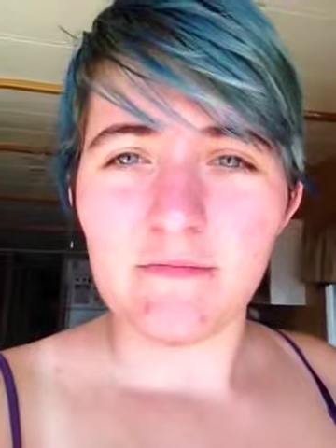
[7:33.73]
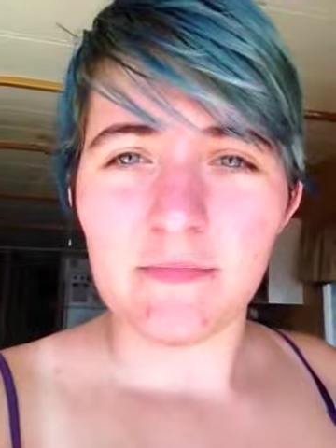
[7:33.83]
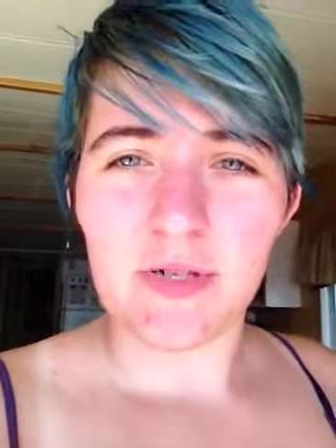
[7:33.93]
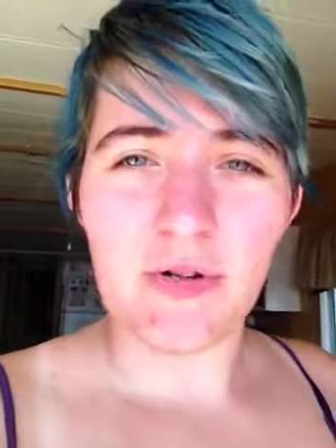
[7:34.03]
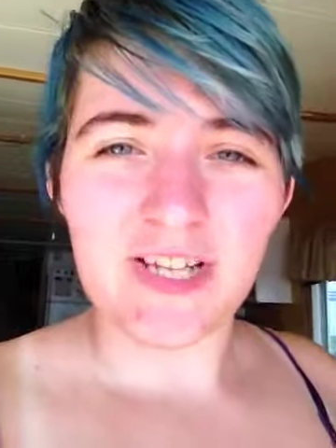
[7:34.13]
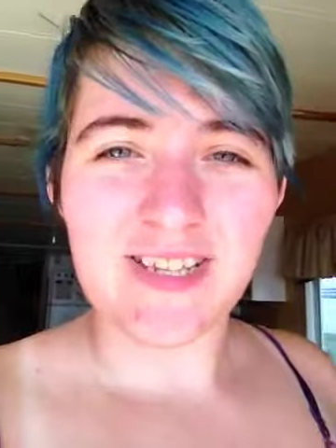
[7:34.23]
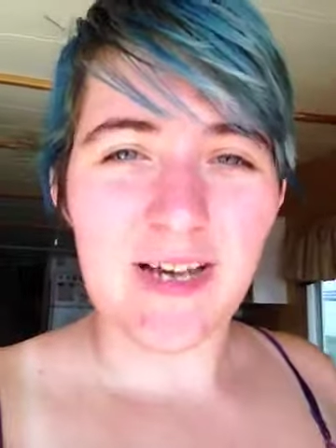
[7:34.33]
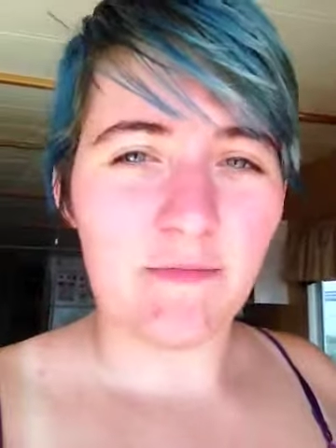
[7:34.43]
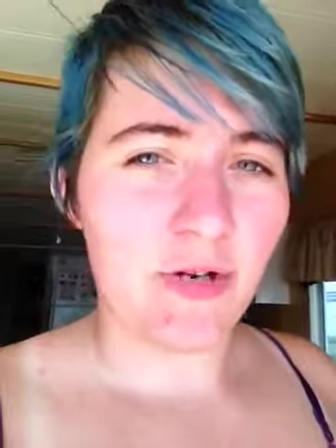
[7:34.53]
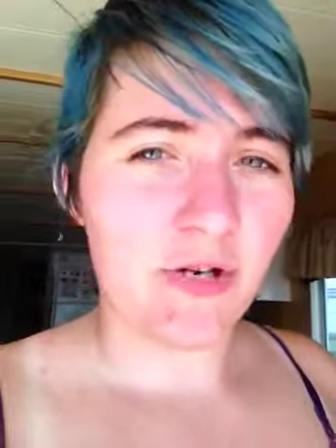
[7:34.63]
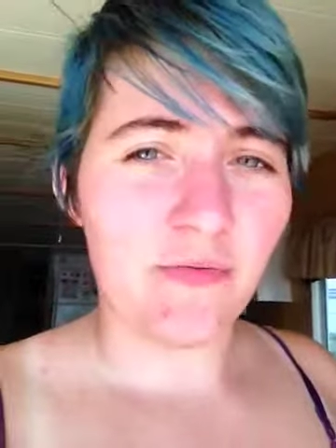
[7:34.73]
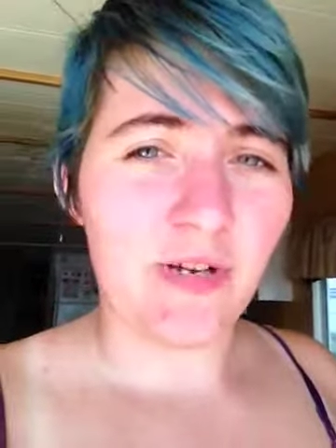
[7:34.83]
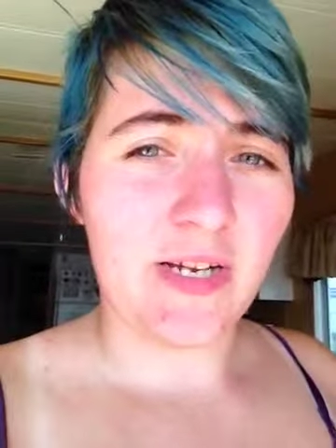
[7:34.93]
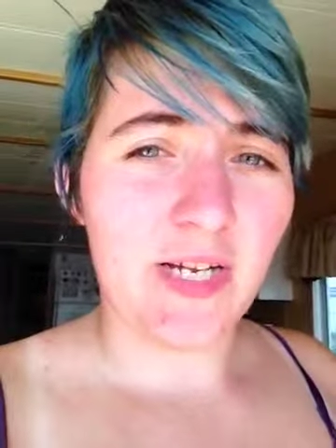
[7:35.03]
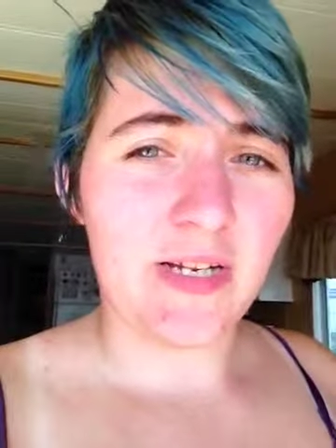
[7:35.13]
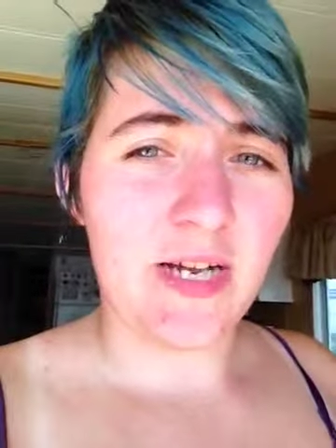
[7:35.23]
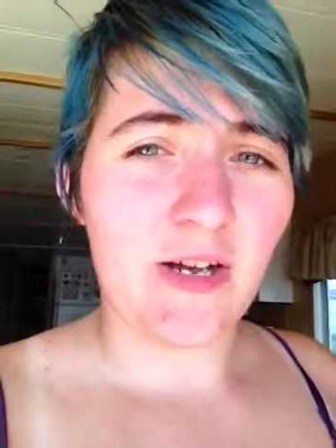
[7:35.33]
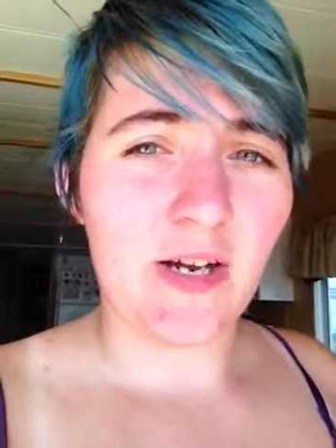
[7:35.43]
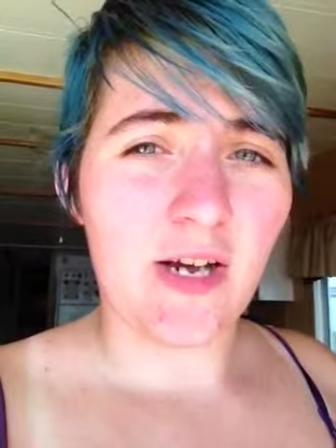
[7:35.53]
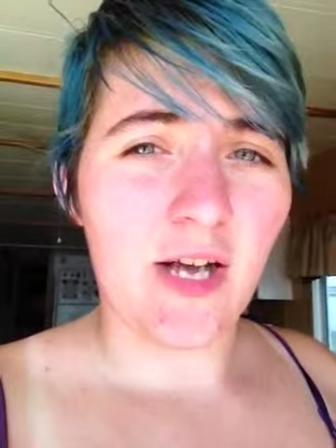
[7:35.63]
But don't let that bring your weekend
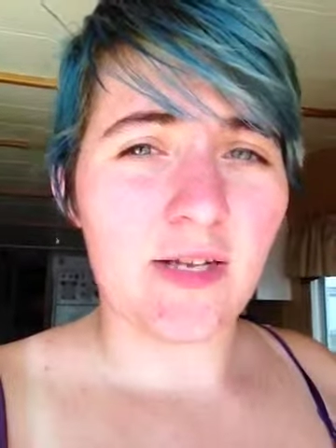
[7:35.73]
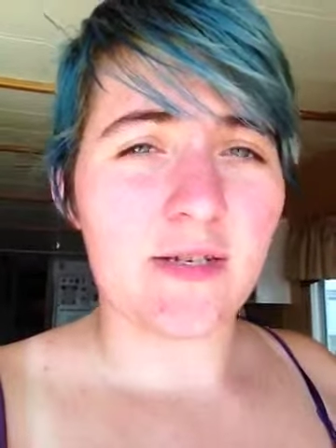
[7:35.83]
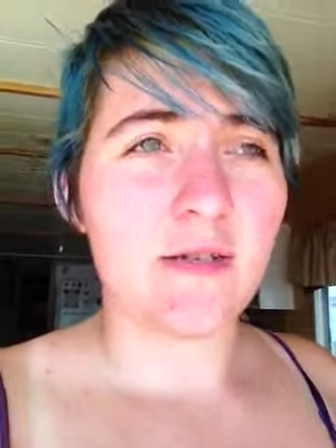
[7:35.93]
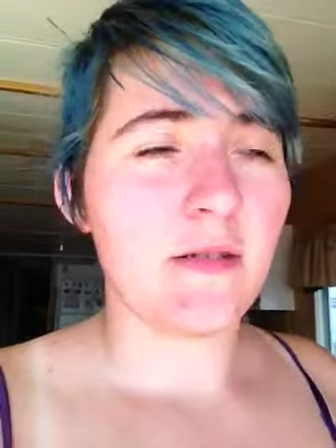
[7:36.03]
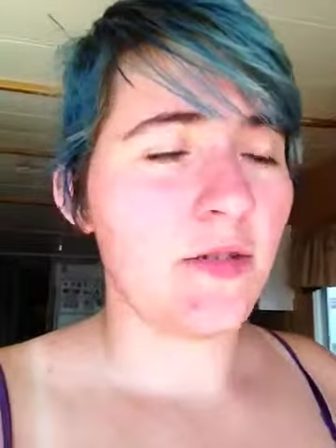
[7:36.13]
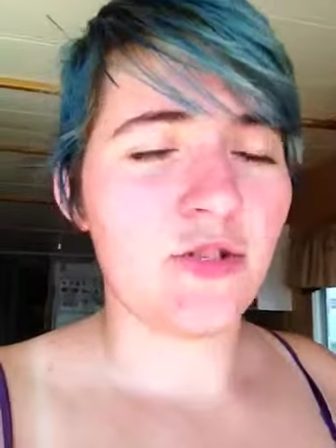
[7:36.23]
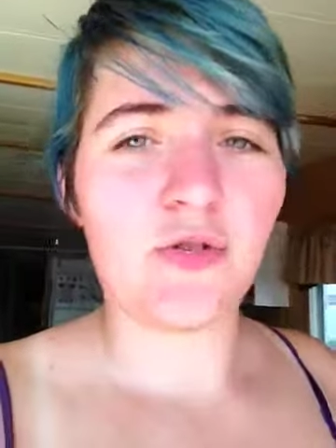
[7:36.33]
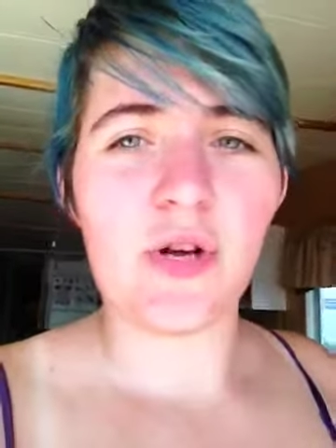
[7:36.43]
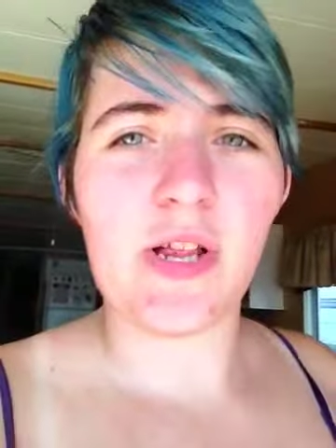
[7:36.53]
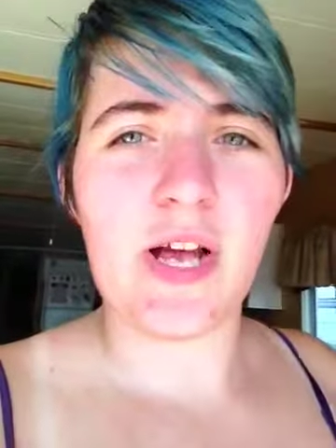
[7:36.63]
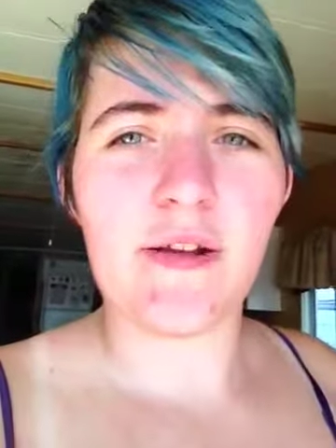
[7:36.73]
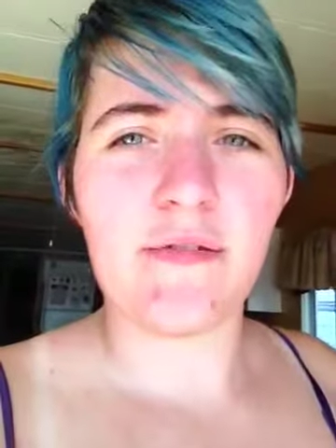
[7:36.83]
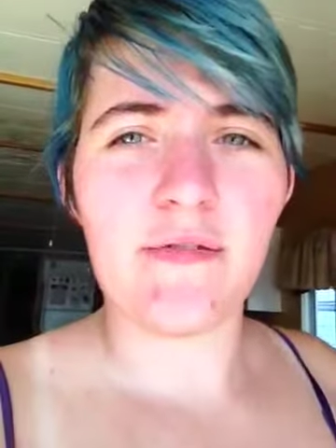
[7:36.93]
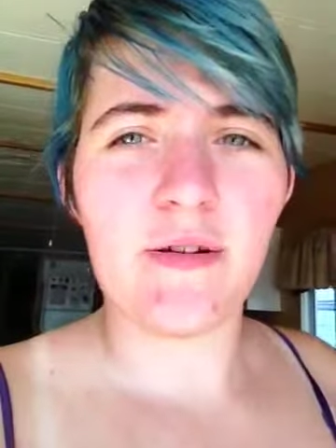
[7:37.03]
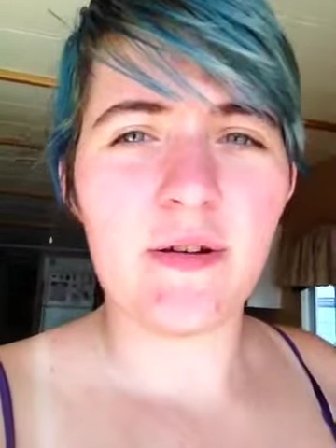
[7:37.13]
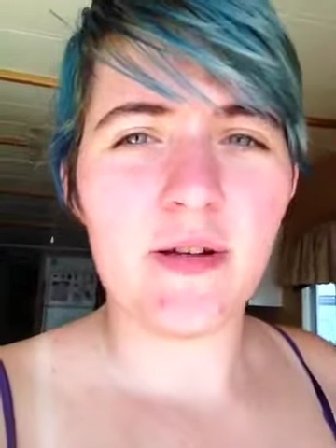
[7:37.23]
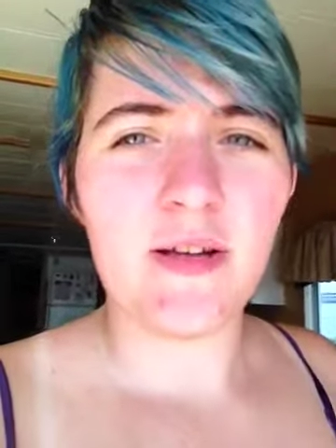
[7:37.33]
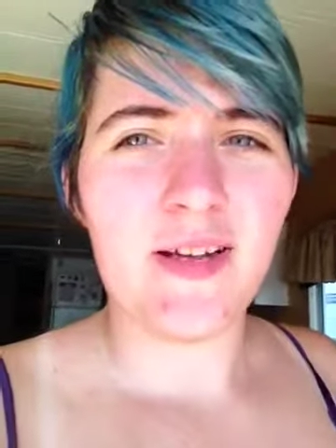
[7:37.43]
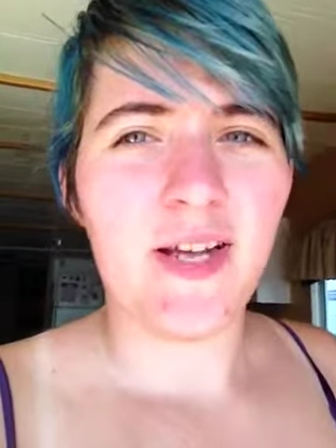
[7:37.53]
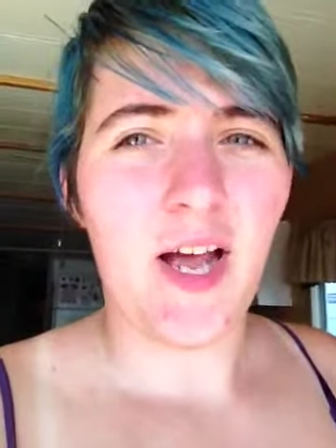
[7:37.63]
down, guys. Enjoy life.
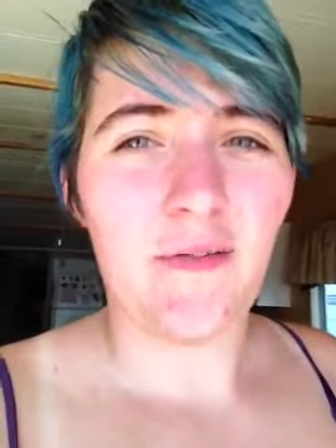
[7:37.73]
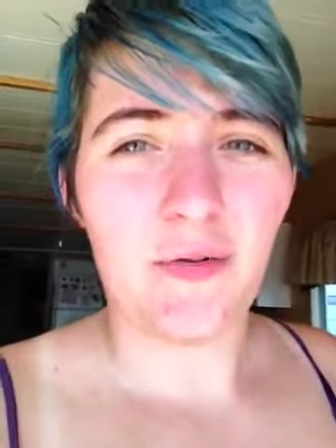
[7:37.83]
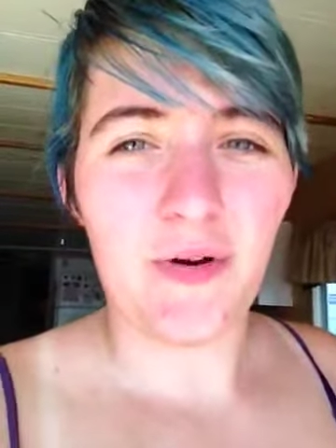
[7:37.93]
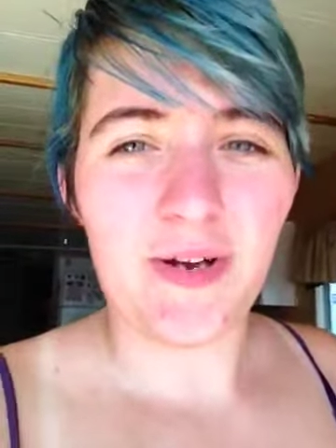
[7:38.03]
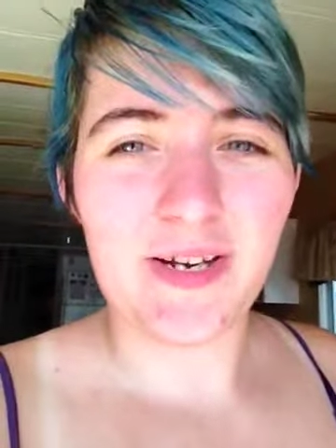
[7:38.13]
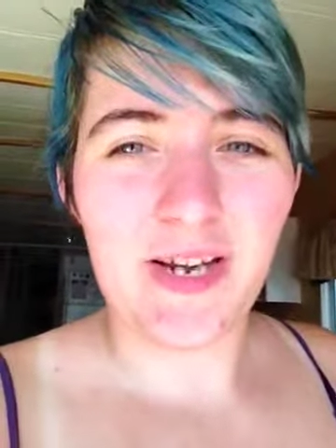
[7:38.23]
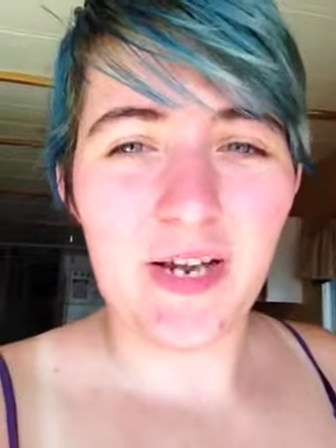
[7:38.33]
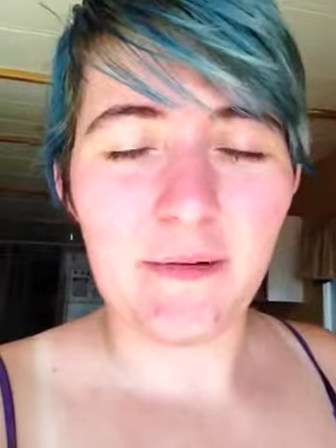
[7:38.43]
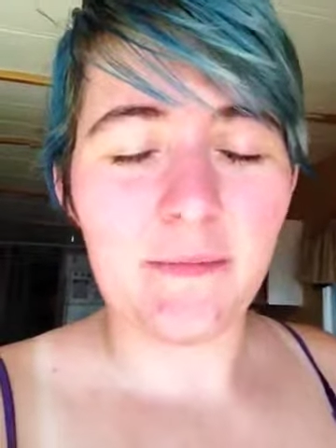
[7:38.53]
Have a great day.